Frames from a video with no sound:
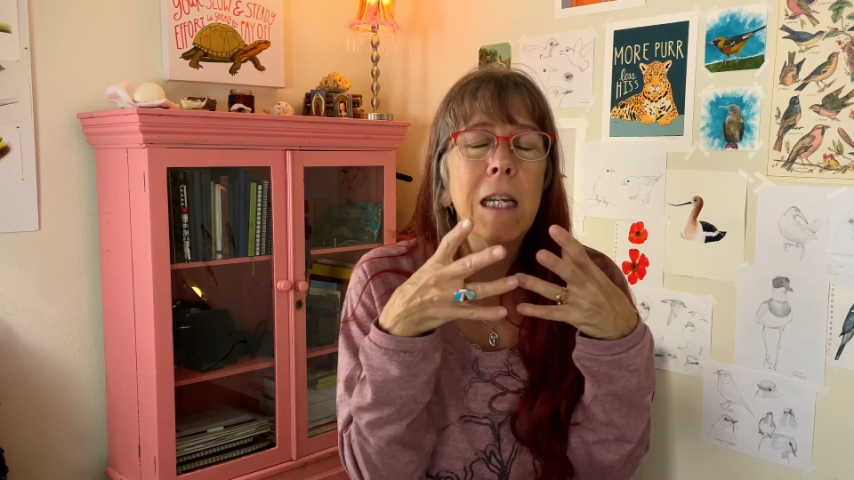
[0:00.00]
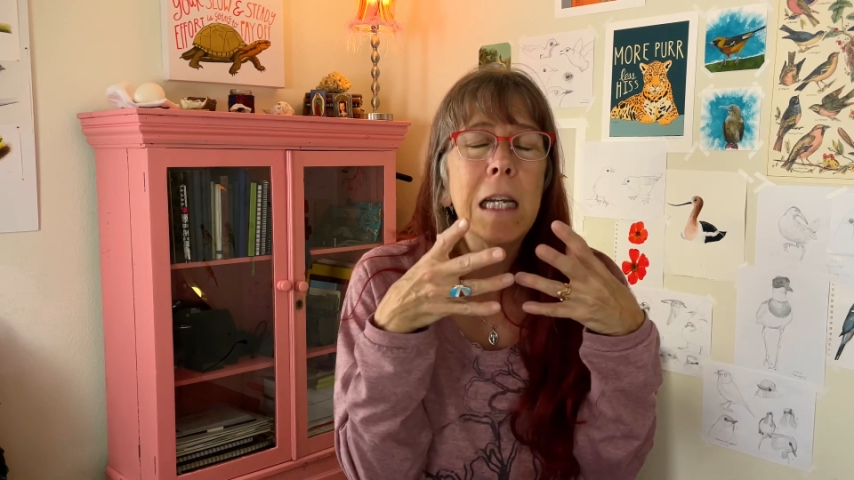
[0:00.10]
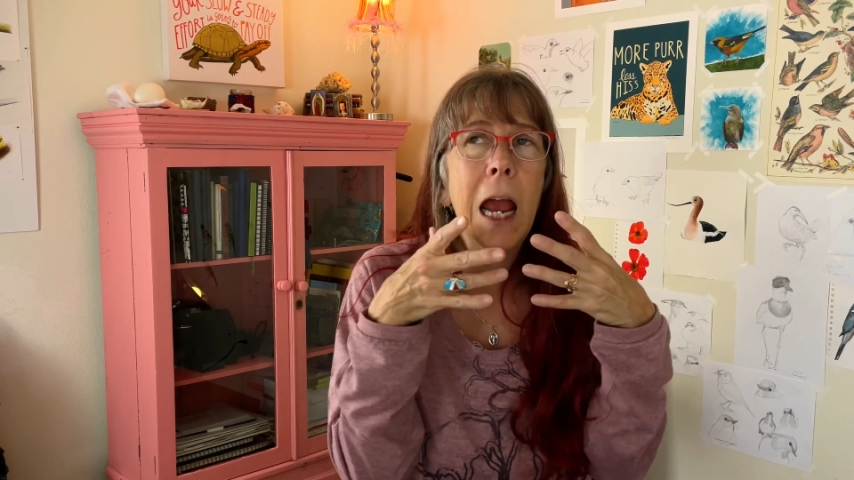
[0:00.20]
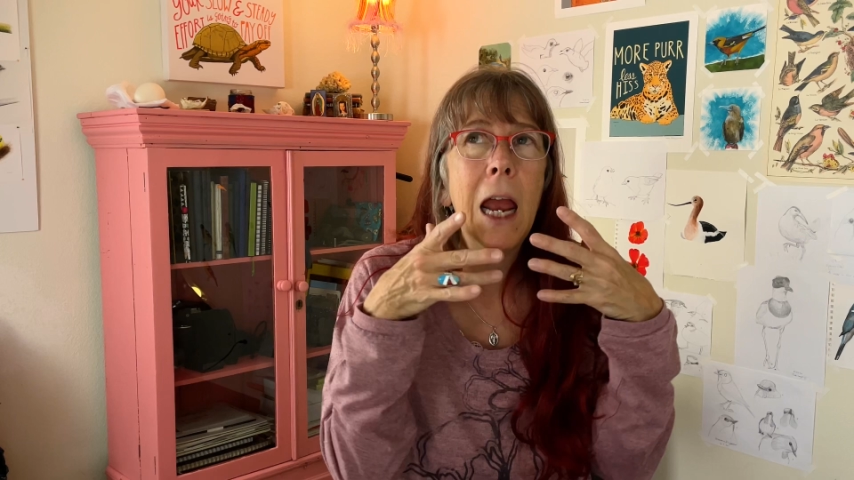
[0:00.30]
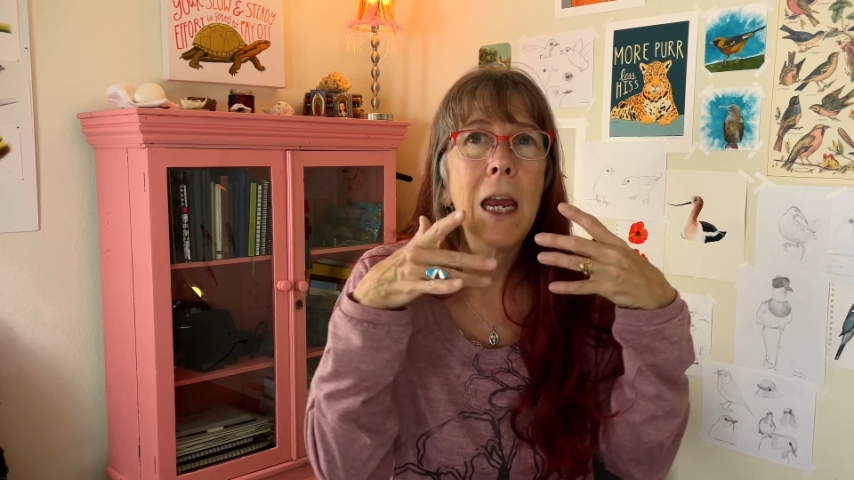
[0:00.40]

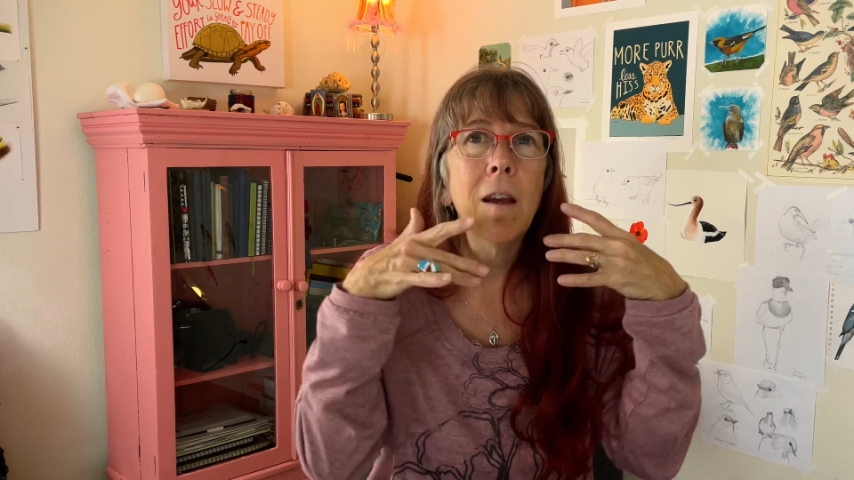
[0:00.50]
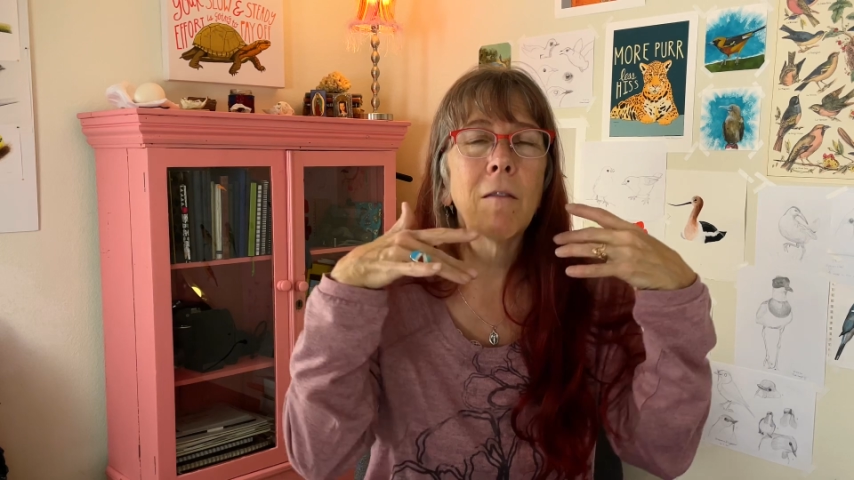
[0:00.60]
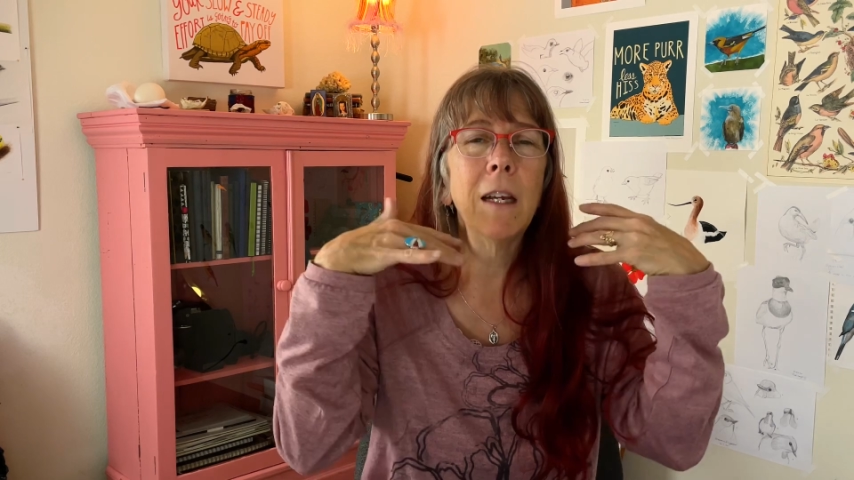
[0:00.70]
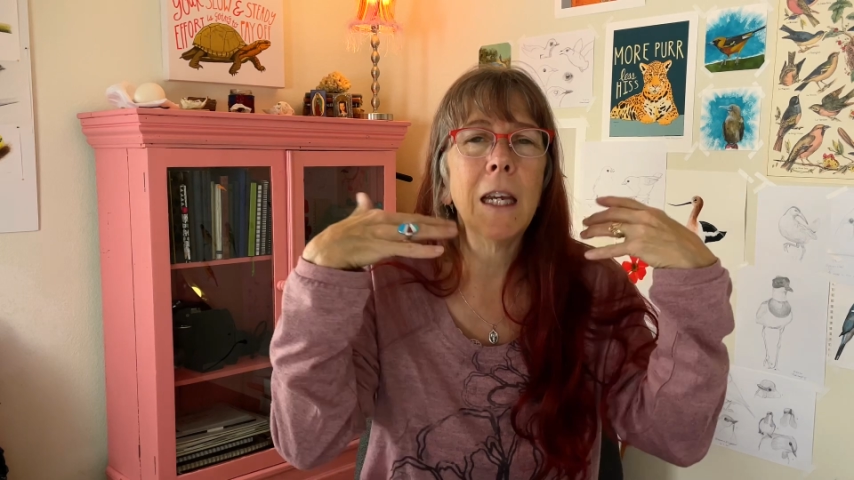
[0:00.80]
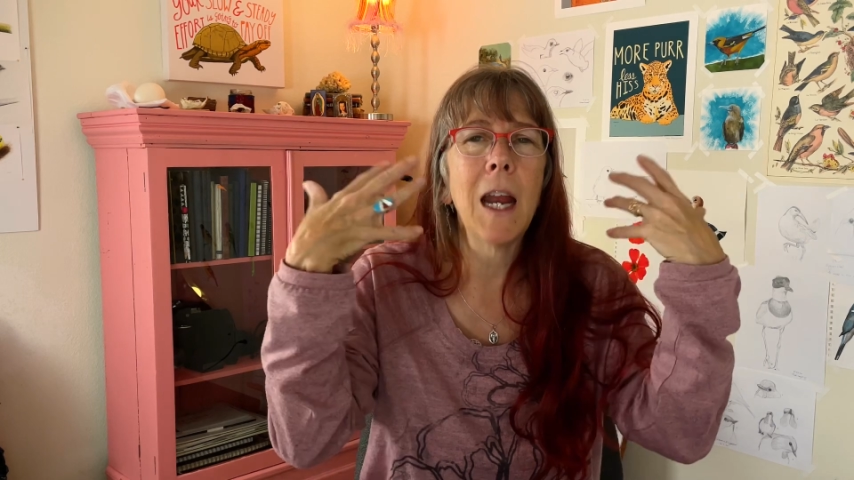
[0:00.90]

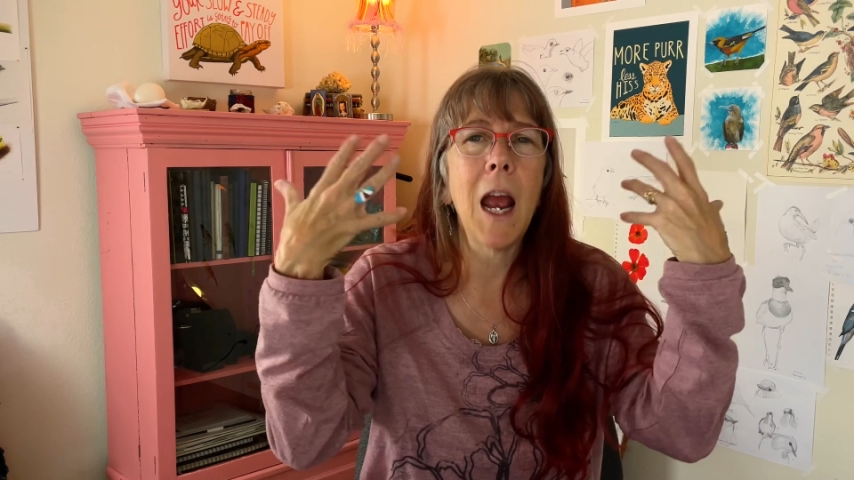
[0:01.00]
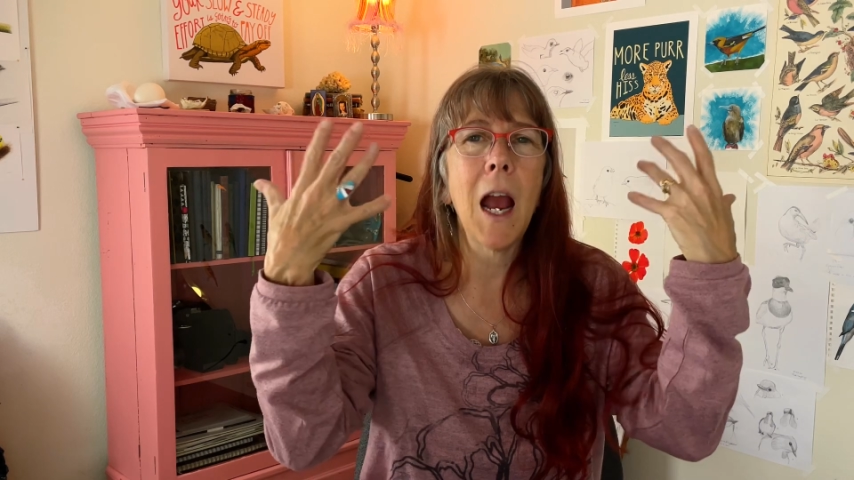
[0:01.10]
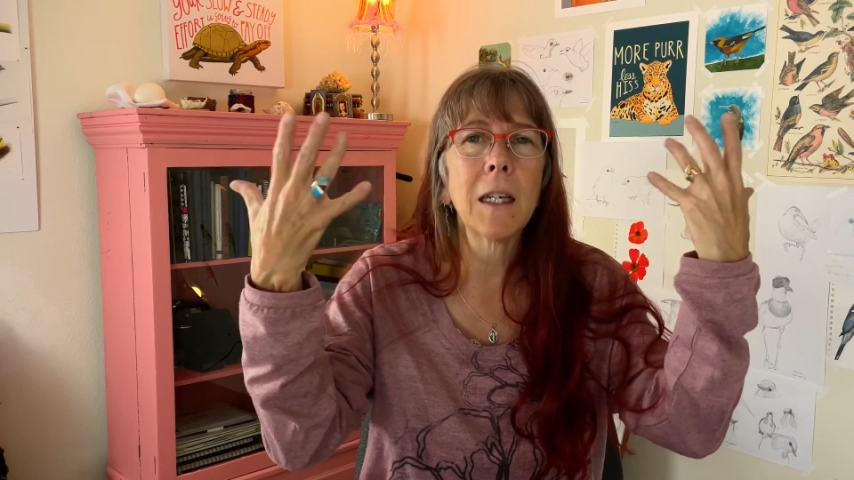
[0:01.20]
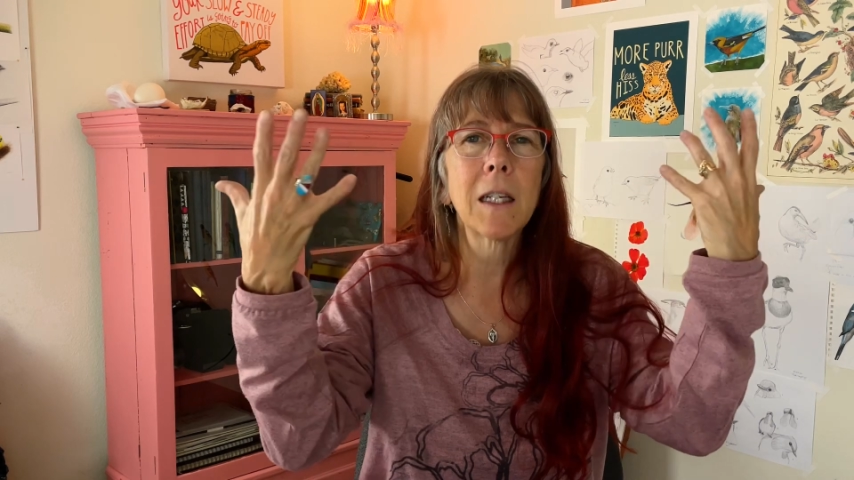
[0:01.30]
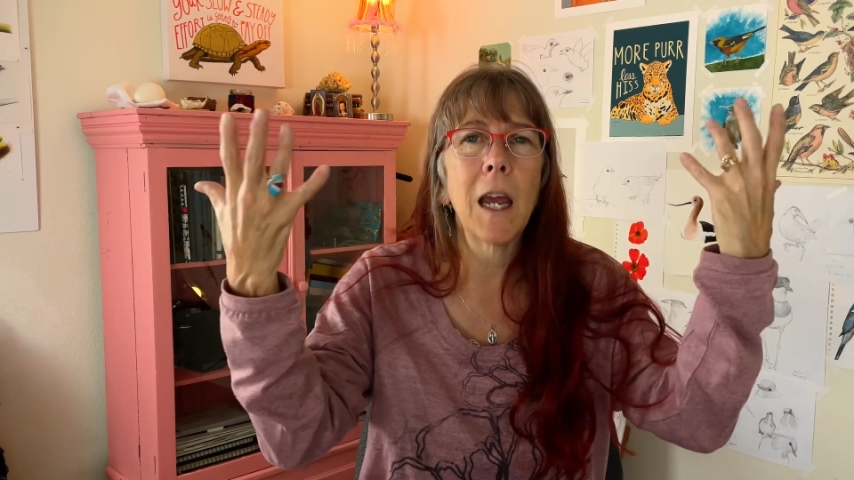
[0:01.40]
inhaling and
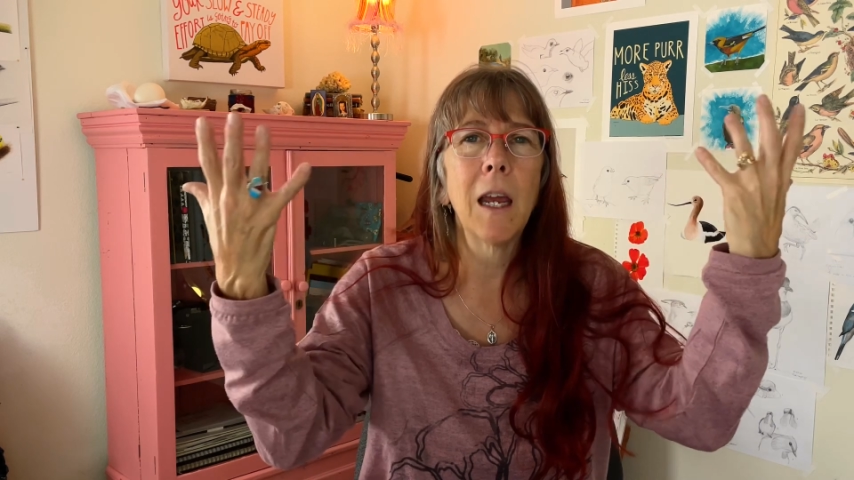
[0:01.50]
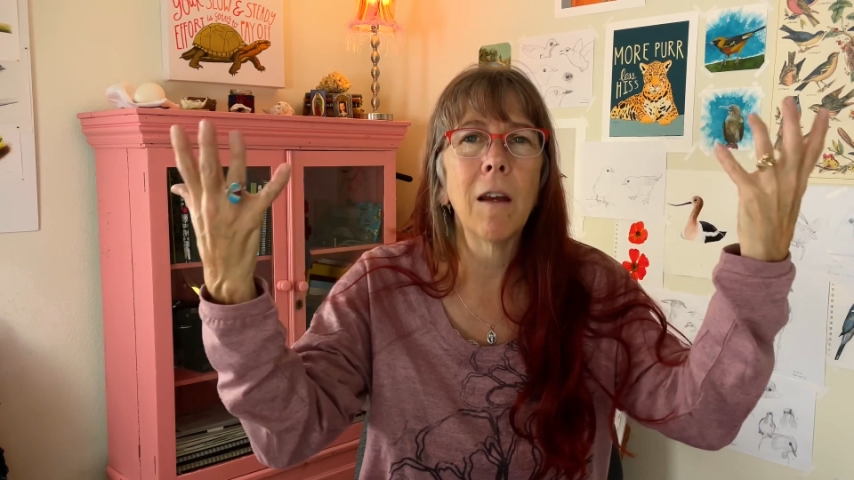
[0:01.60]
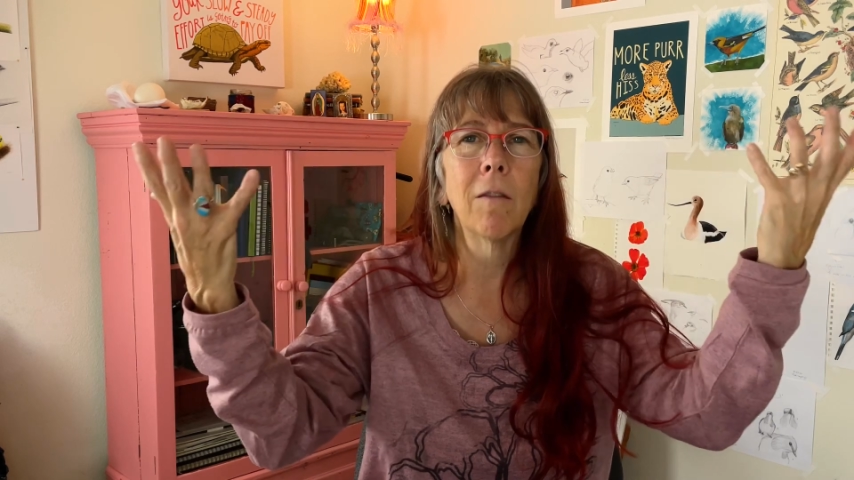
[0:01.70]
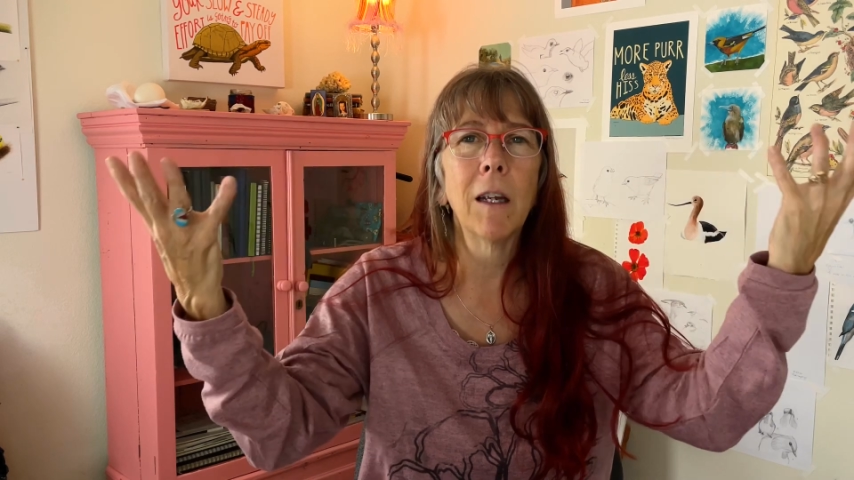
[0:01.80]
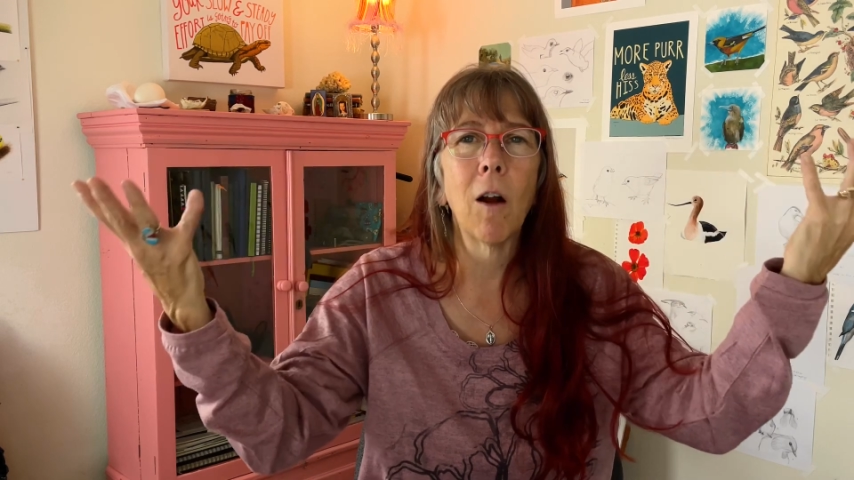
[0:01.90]

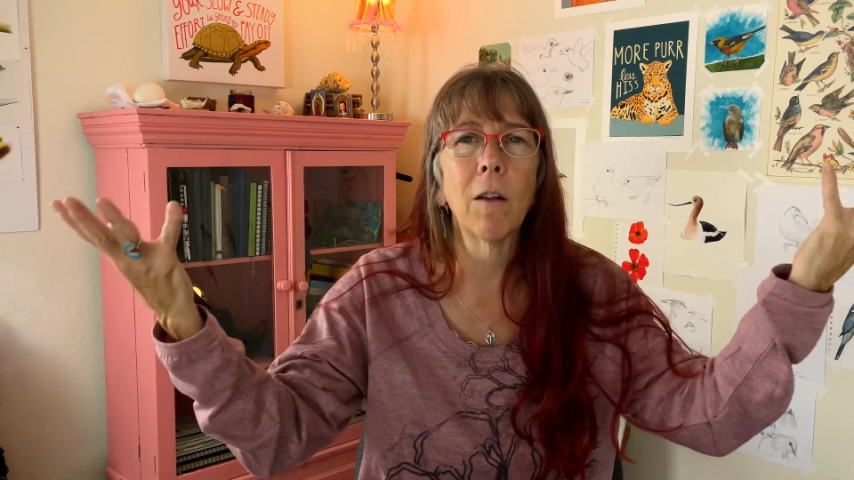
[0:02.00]
exhaling